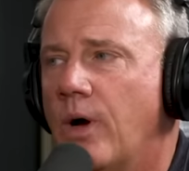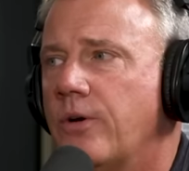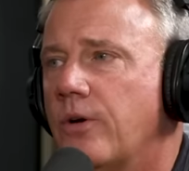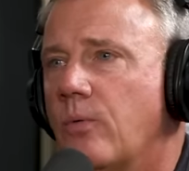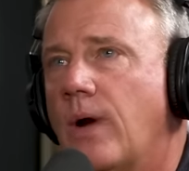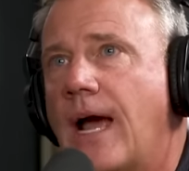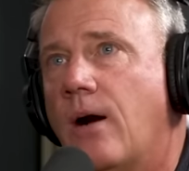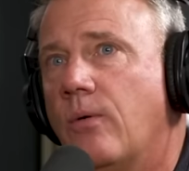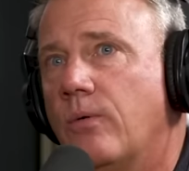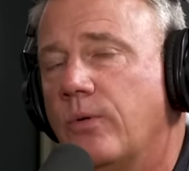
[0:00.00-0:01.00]
wonder,
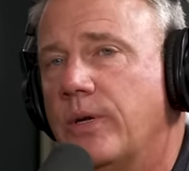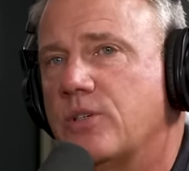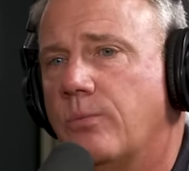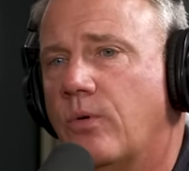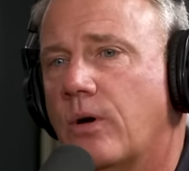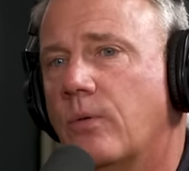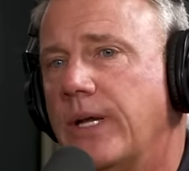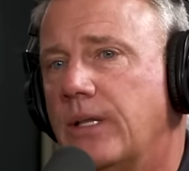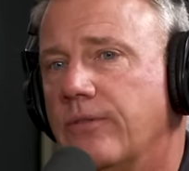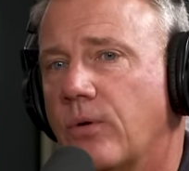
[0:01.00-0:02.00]
how do we support
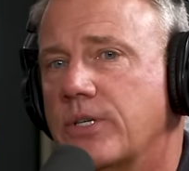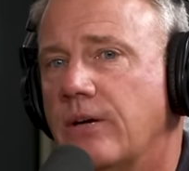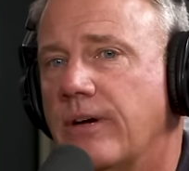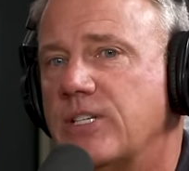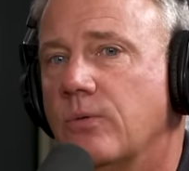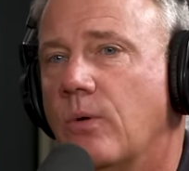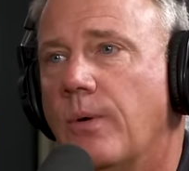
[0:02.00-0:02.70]
weekly 410 racing?